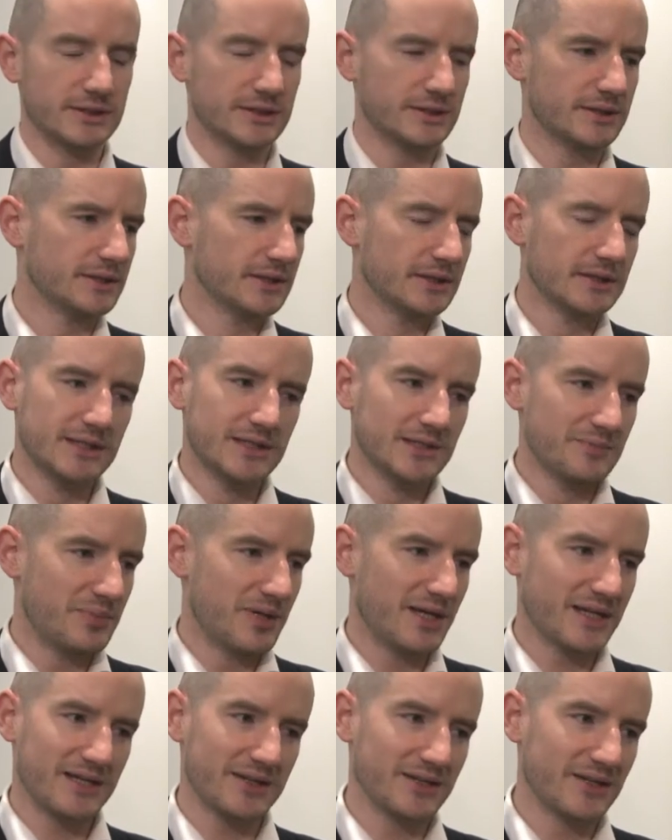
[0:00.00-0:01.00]
And
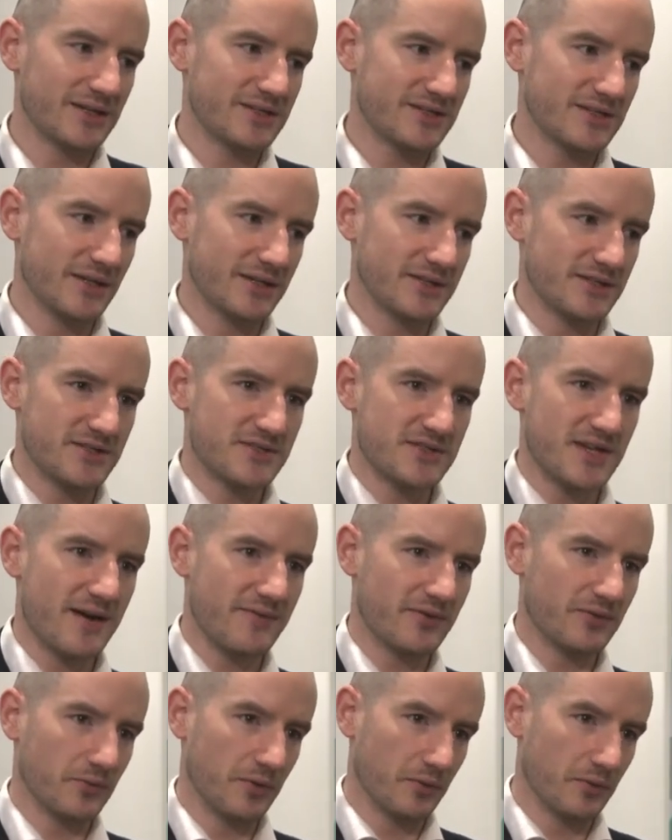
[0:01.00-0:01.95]
back in 1997,